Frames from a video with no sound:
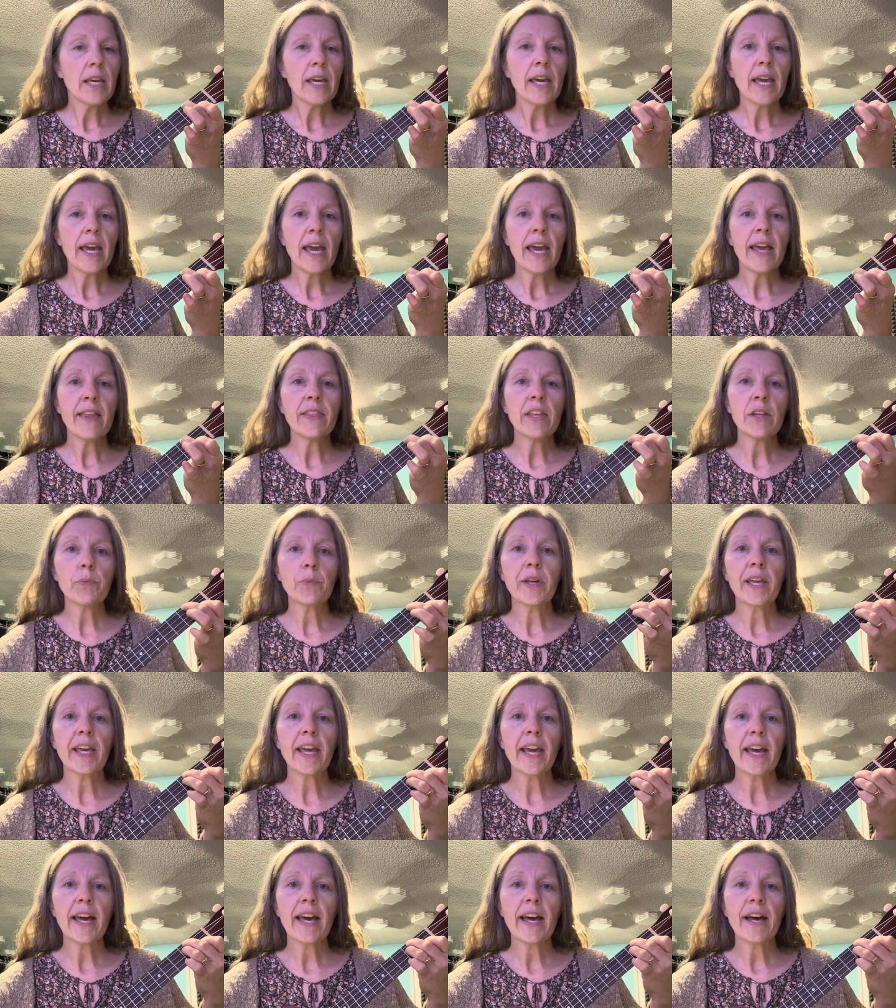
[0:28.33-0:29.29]
and then
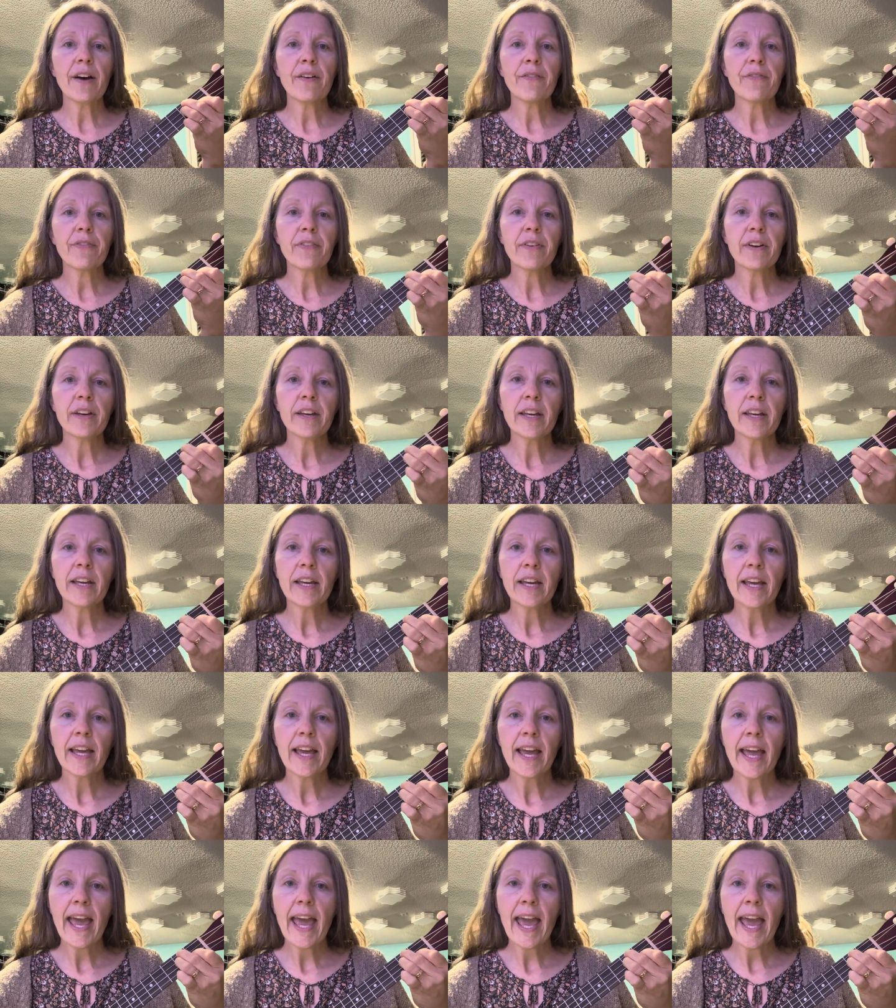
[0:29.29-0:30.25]
we have
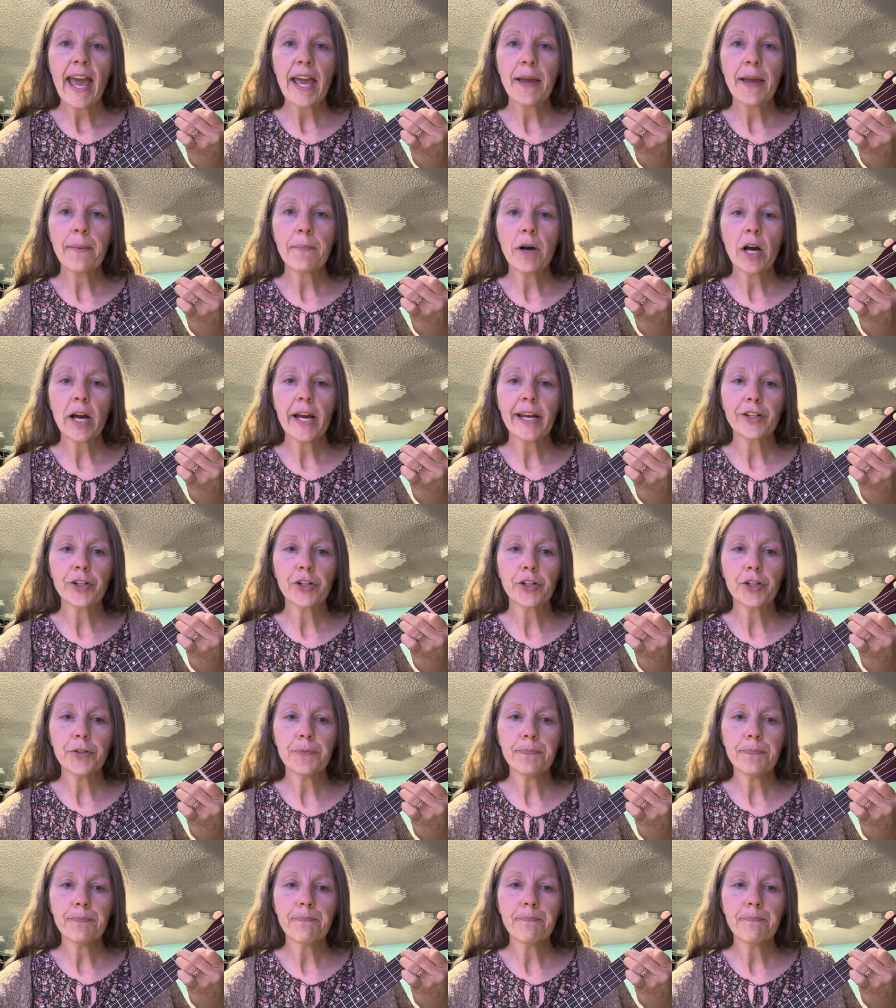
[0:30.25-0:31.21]
A
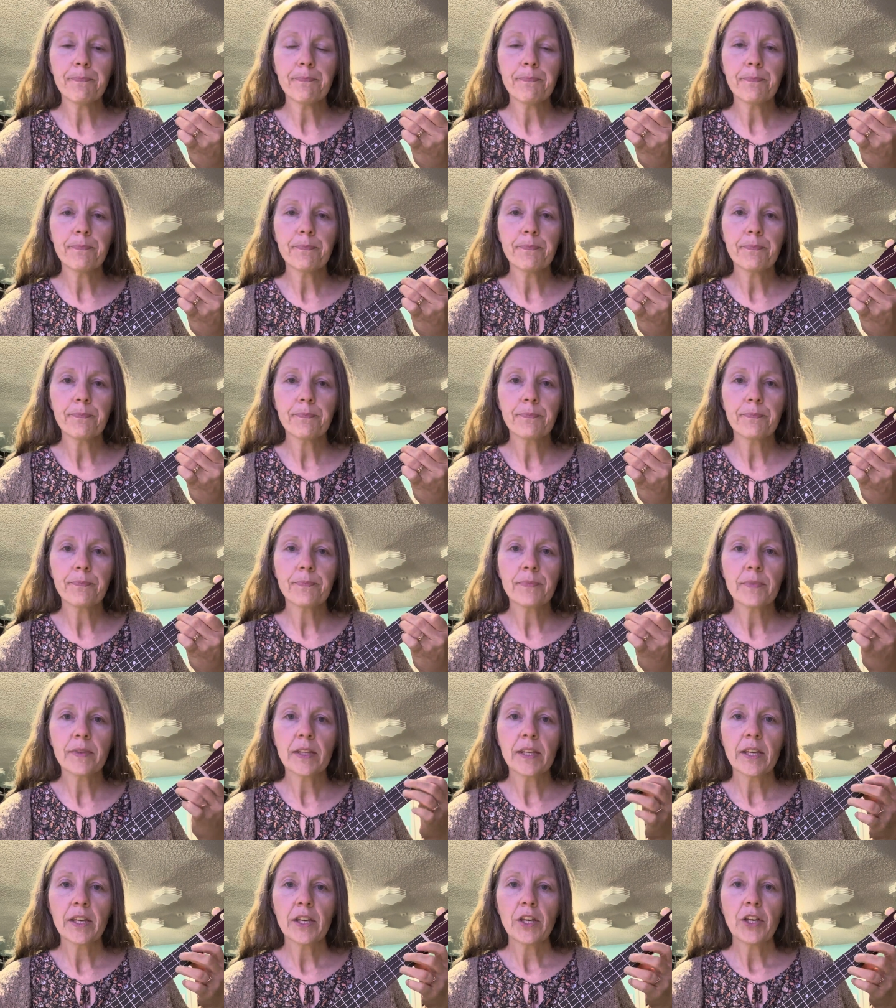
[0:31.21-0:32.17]
minor,
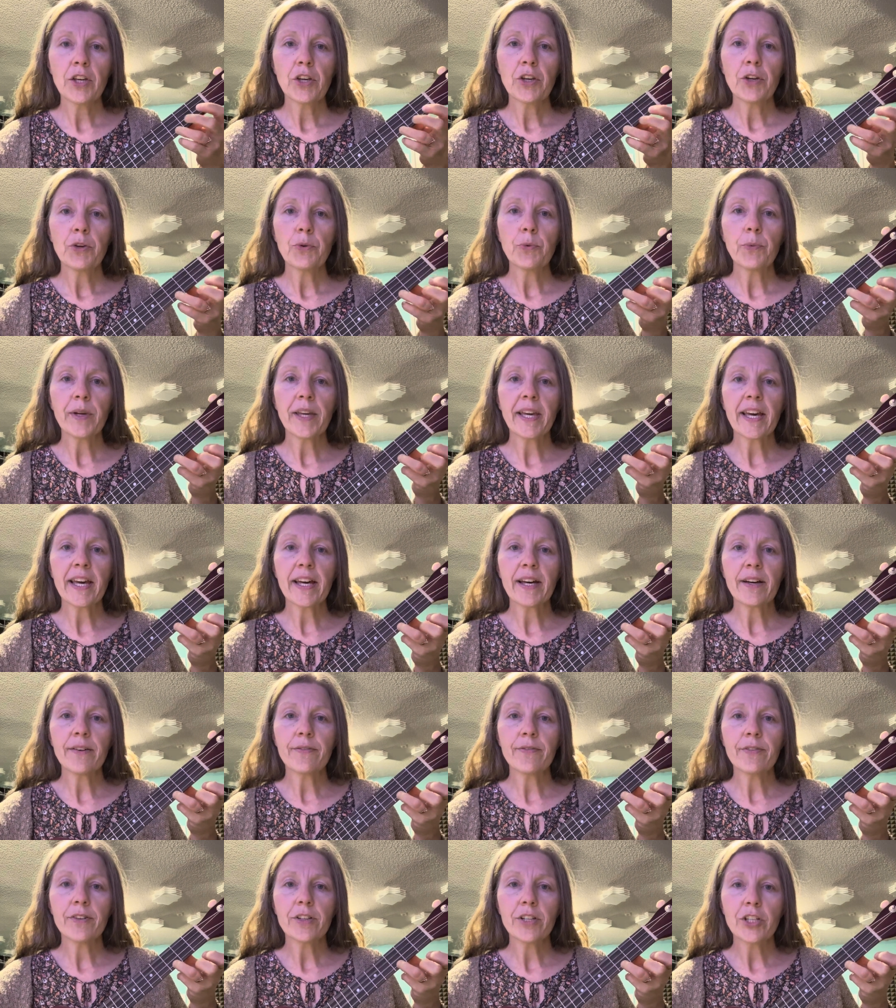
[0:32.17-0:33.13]
we
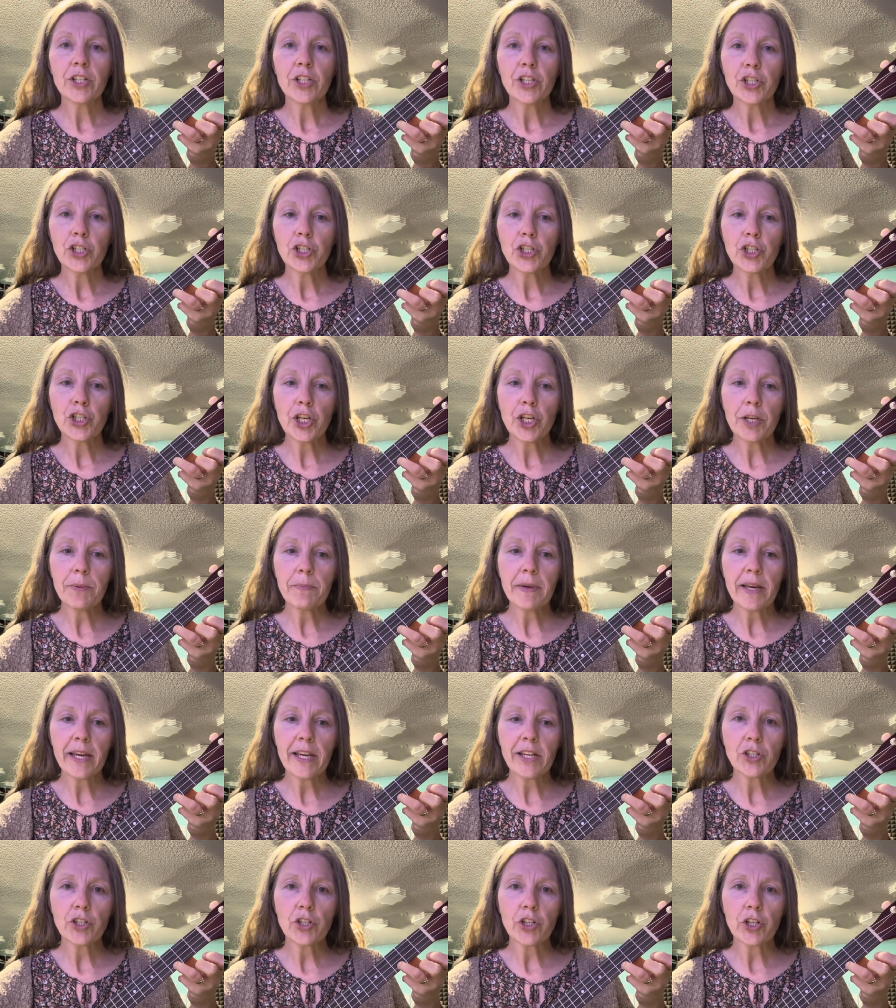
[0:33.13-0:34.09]
have G
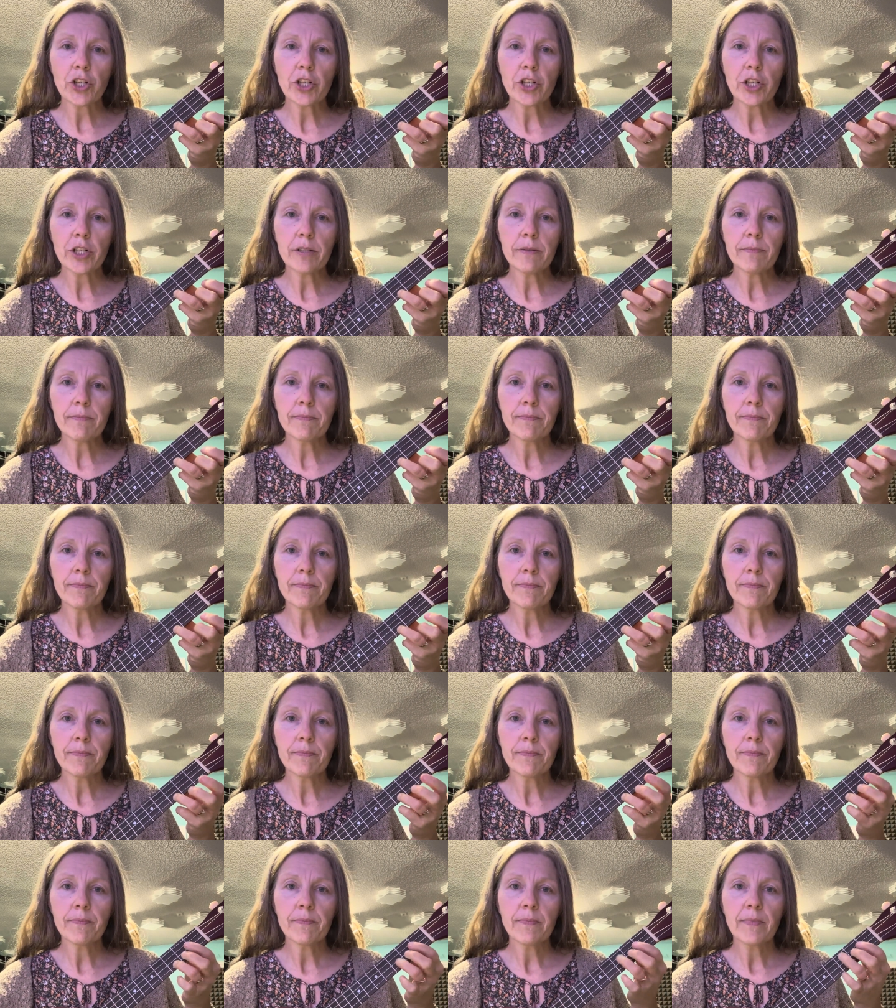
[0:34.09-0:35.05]
major,
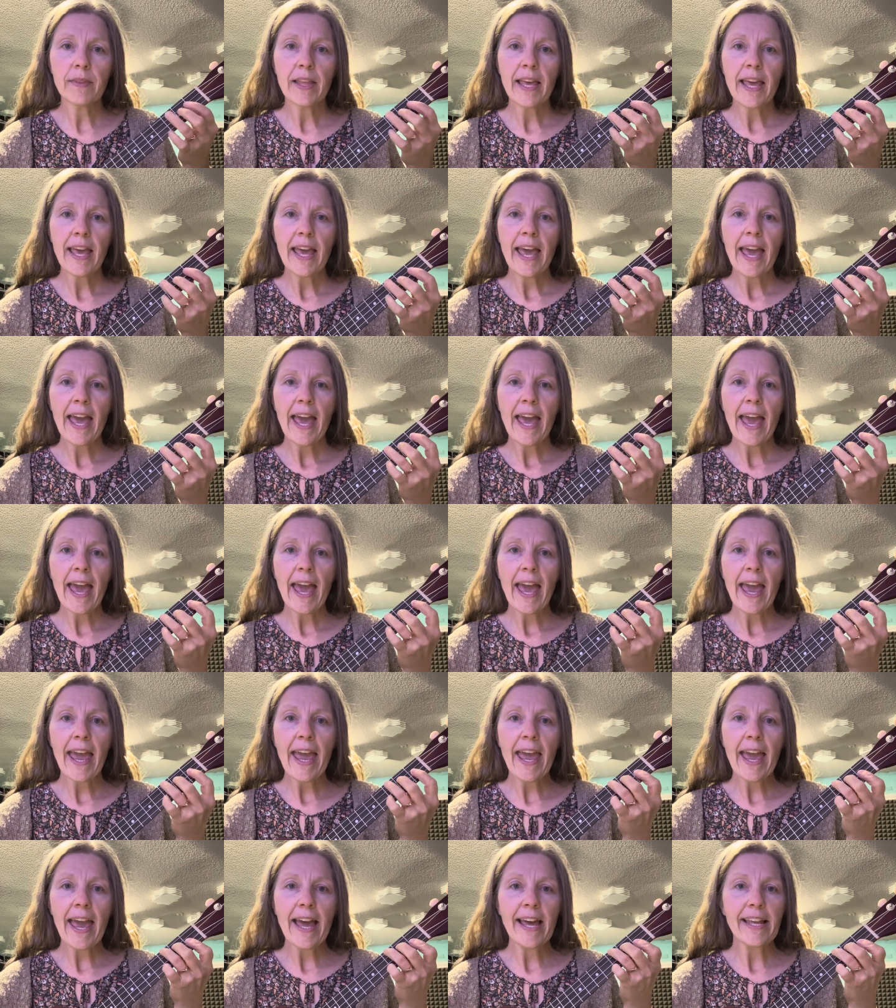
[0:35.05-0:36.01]

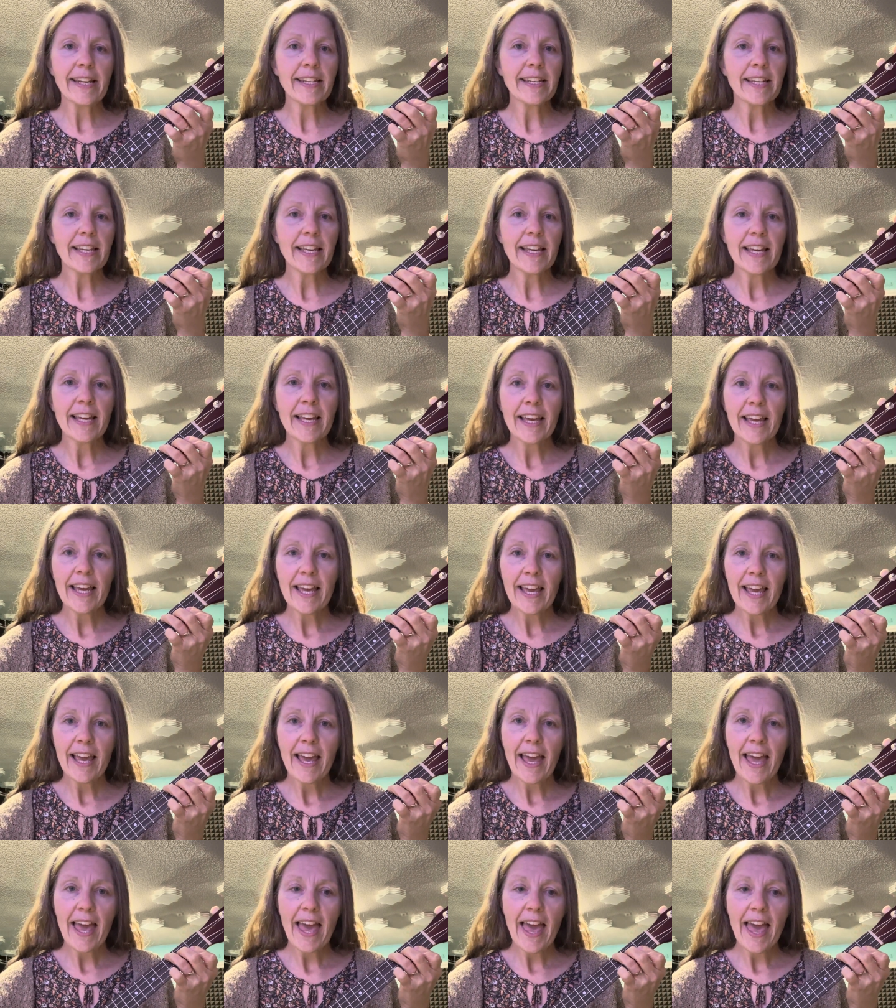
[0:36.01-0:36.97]
and
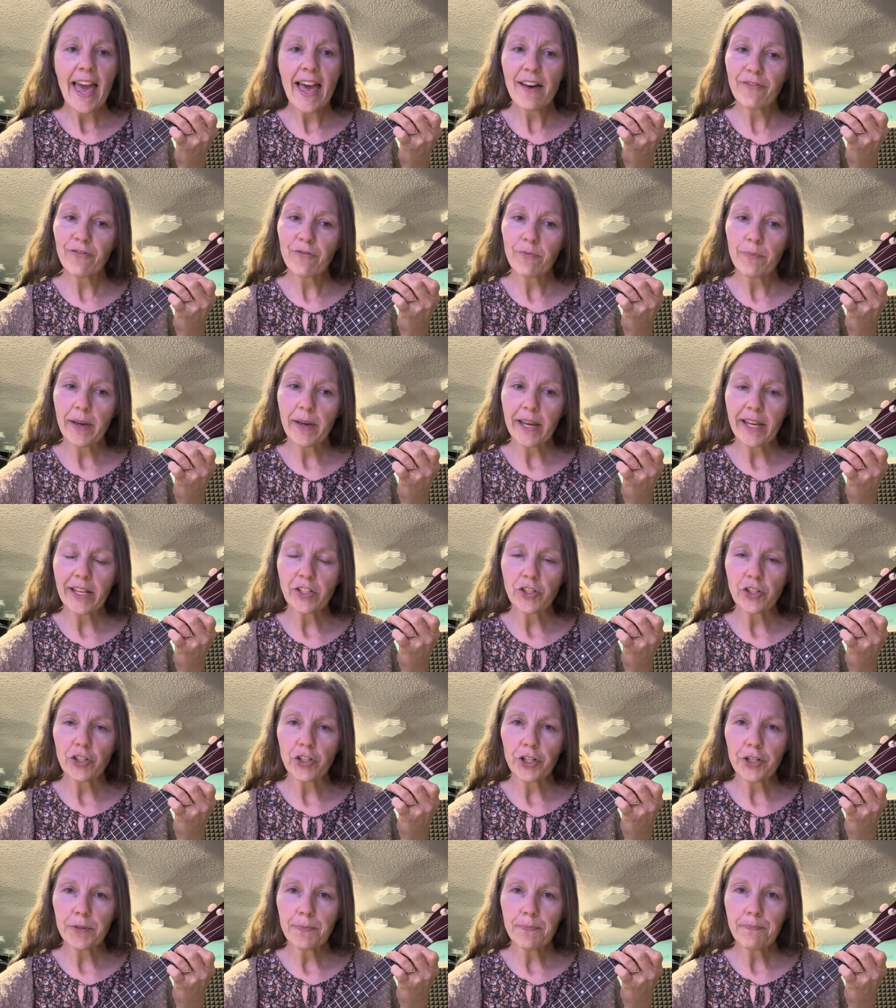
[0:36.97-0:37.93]
F
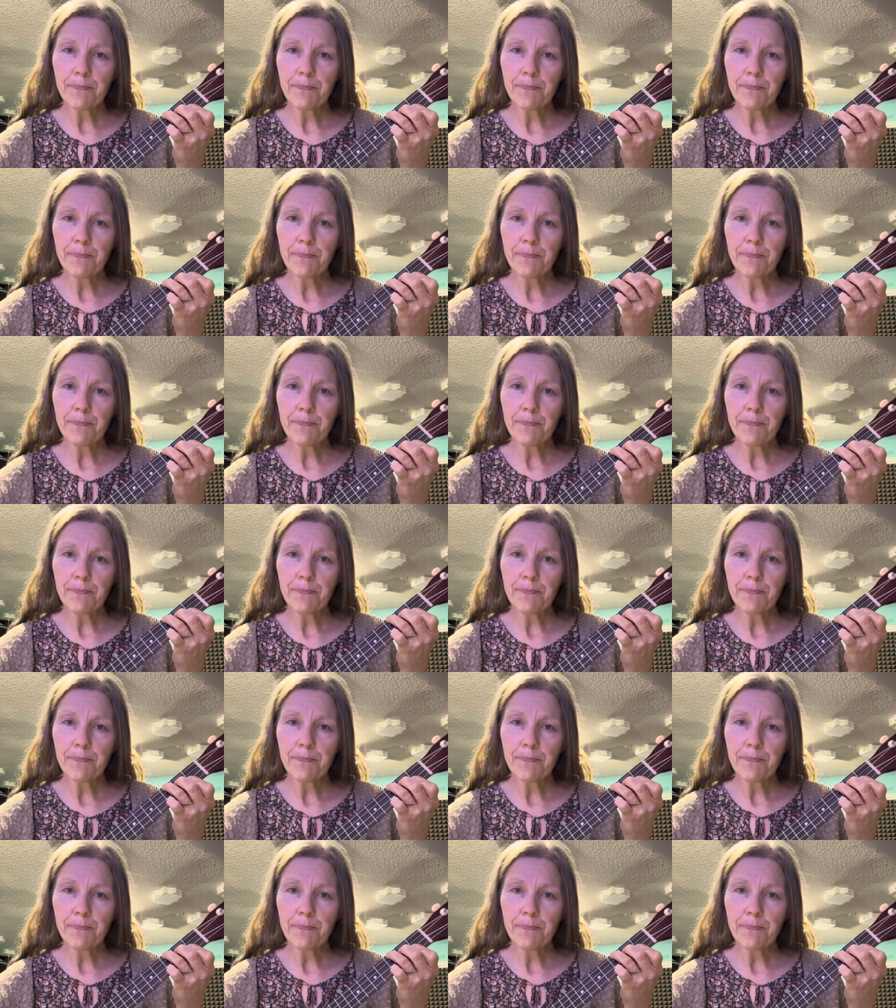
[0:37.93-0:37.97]
major.